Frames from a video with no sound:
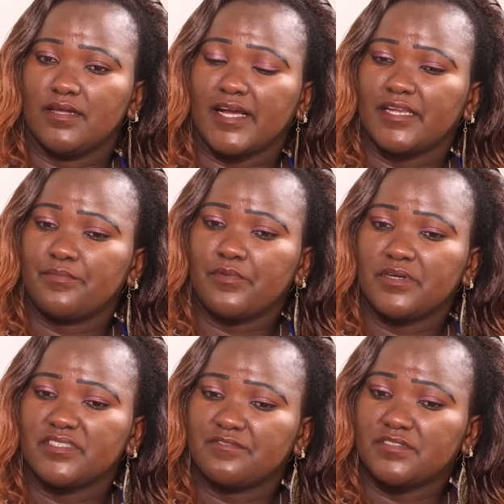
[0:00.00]
Akaniambia,
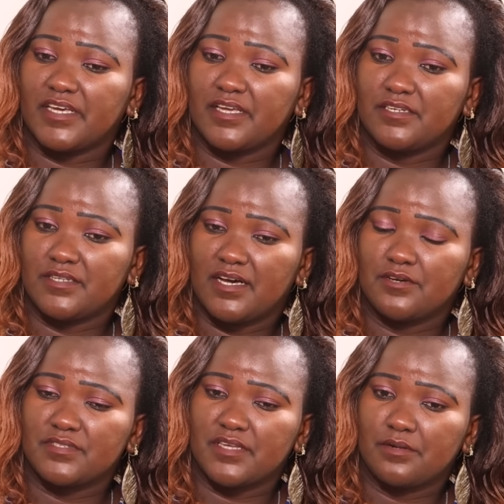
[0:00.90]
watafuta
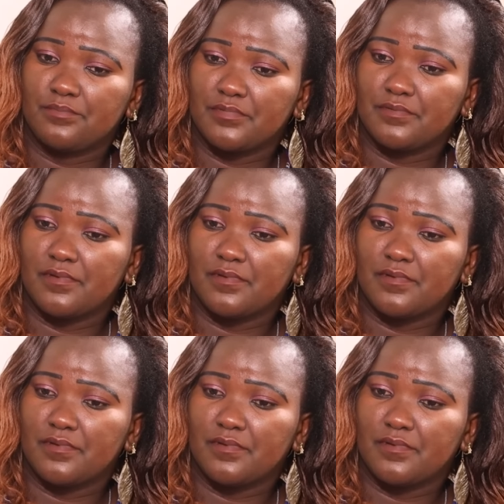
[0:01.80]
house help.